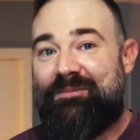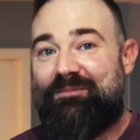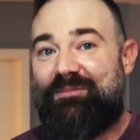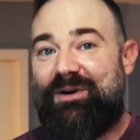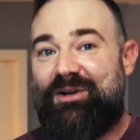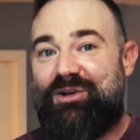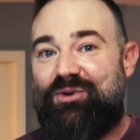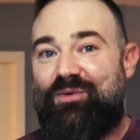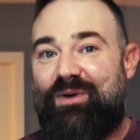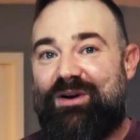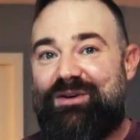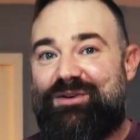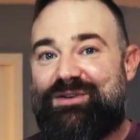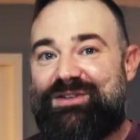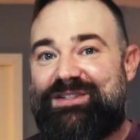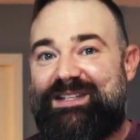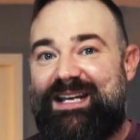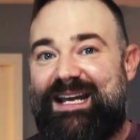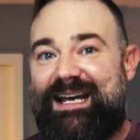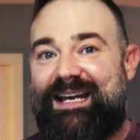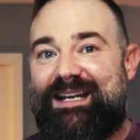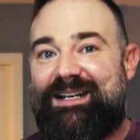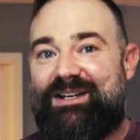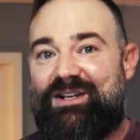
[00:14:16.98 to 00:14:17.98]
but you
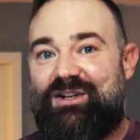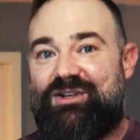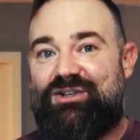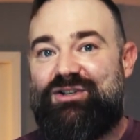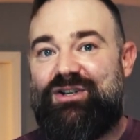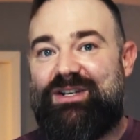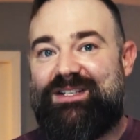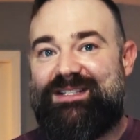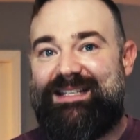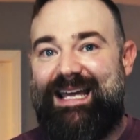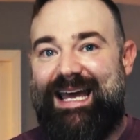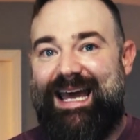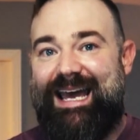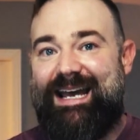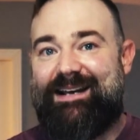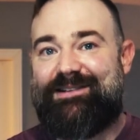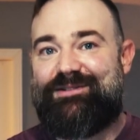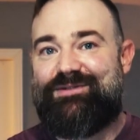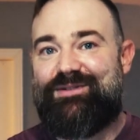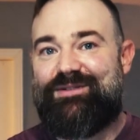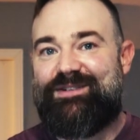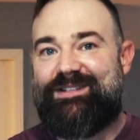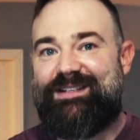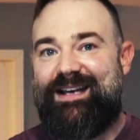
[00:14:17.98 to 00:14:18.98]
understand just
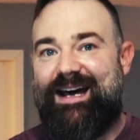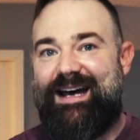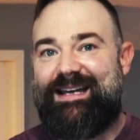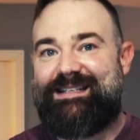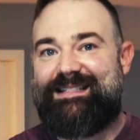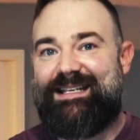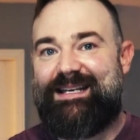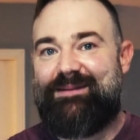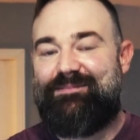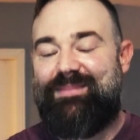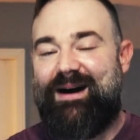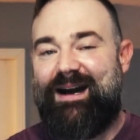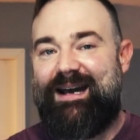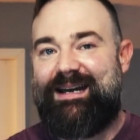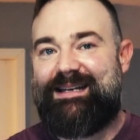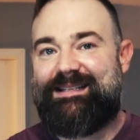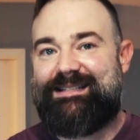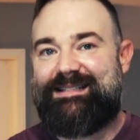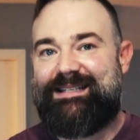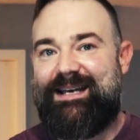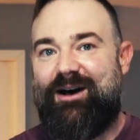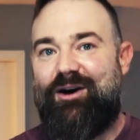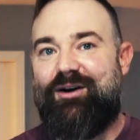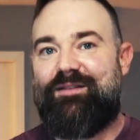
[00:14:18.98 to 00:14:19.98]
exercising by
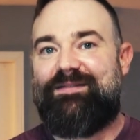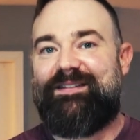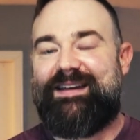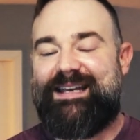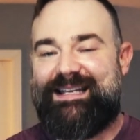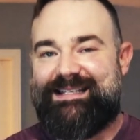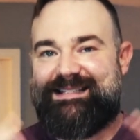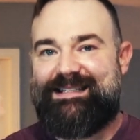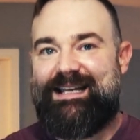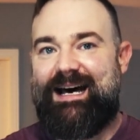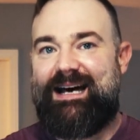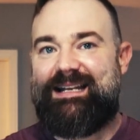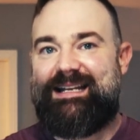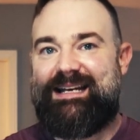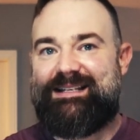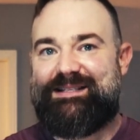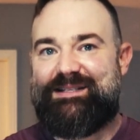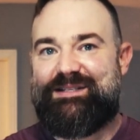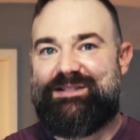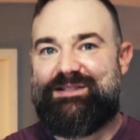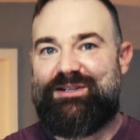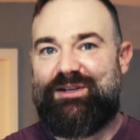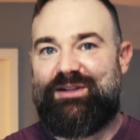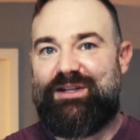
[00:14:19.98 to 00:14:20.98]
itself is not
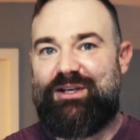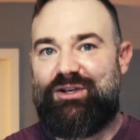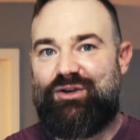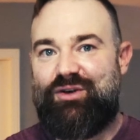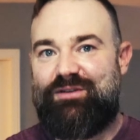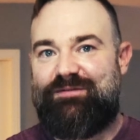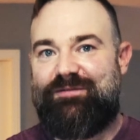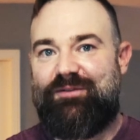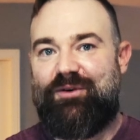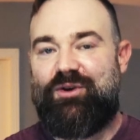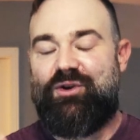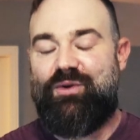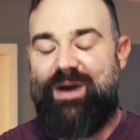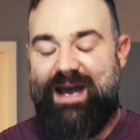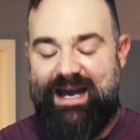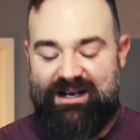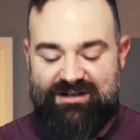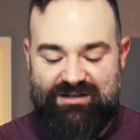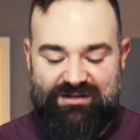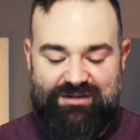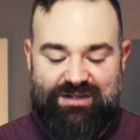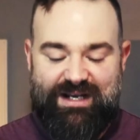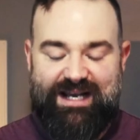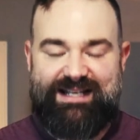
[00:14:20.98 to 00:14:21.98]
necessarily good for you.
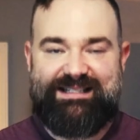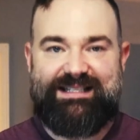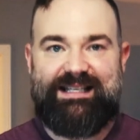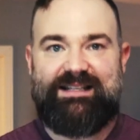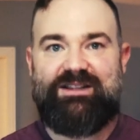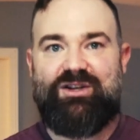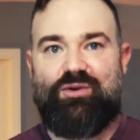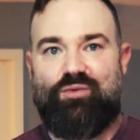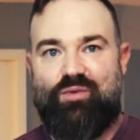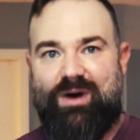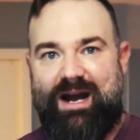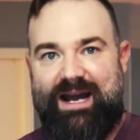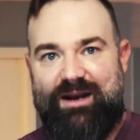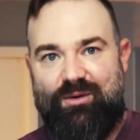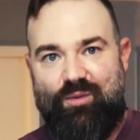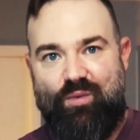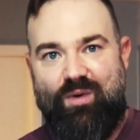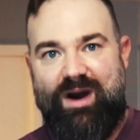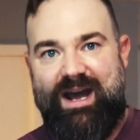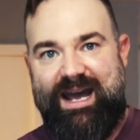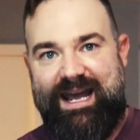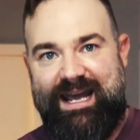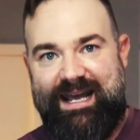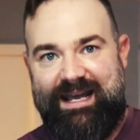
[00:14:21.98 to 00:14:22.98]
Exercising the right
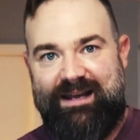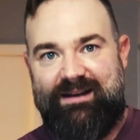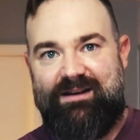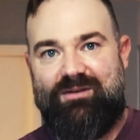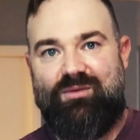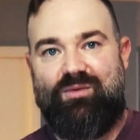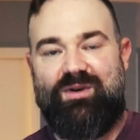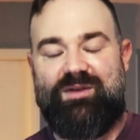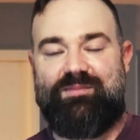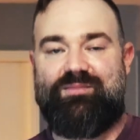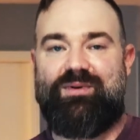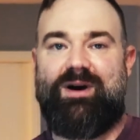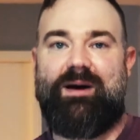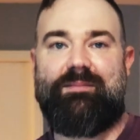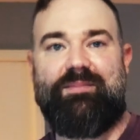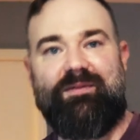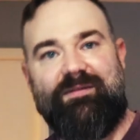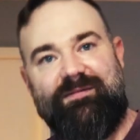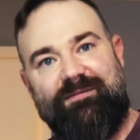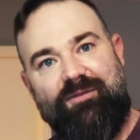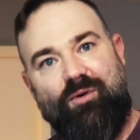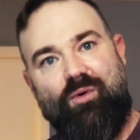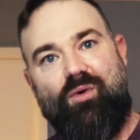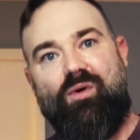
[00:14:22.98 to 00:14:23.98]
way with
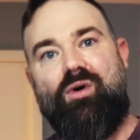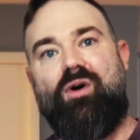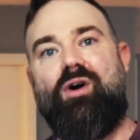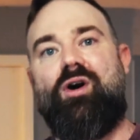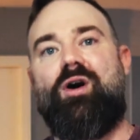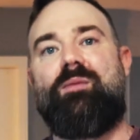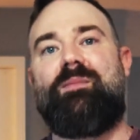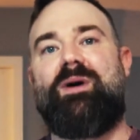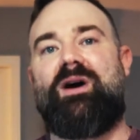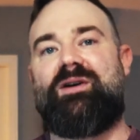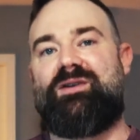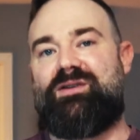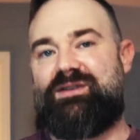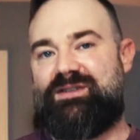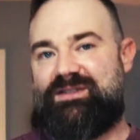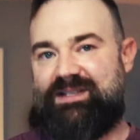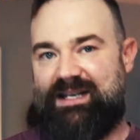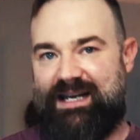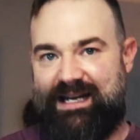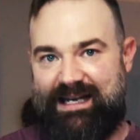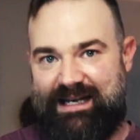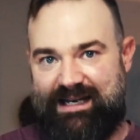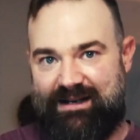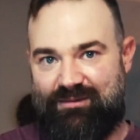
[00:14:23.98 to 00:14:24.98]
proper form,
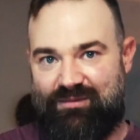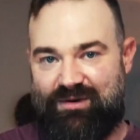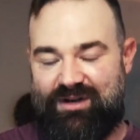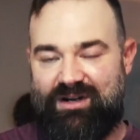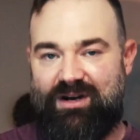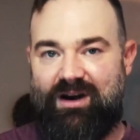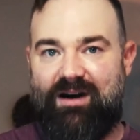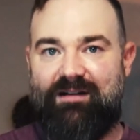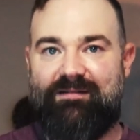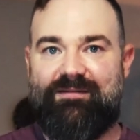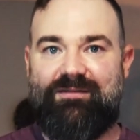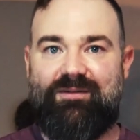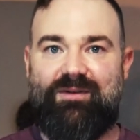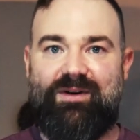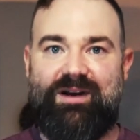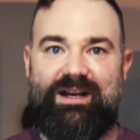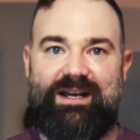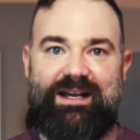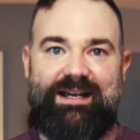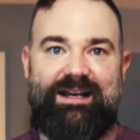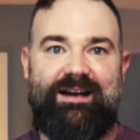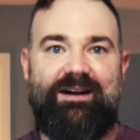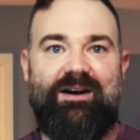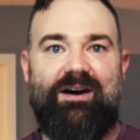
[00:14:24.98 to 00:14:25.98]
understanding
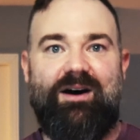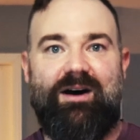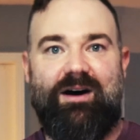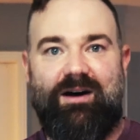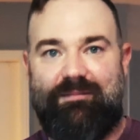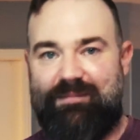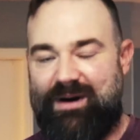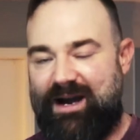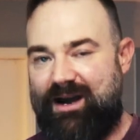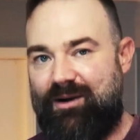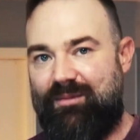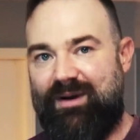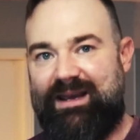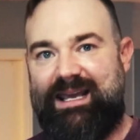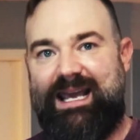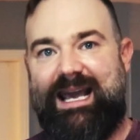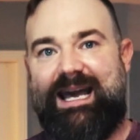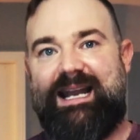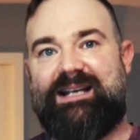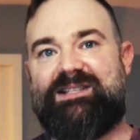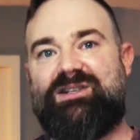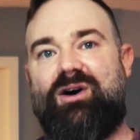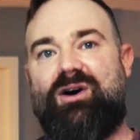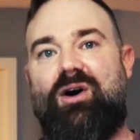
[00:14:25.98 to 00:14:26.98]
recovery,
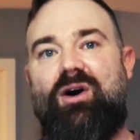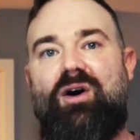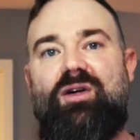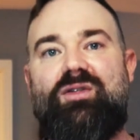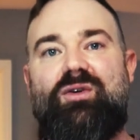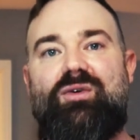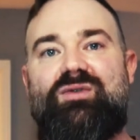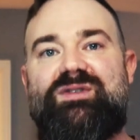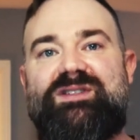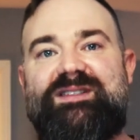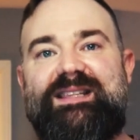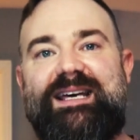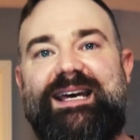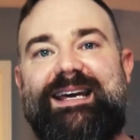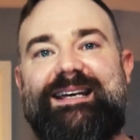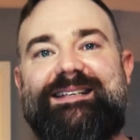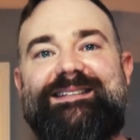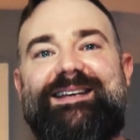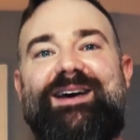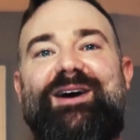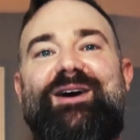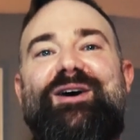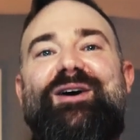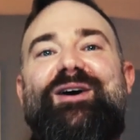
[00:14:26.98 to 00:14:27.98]
biomechanics, all those things,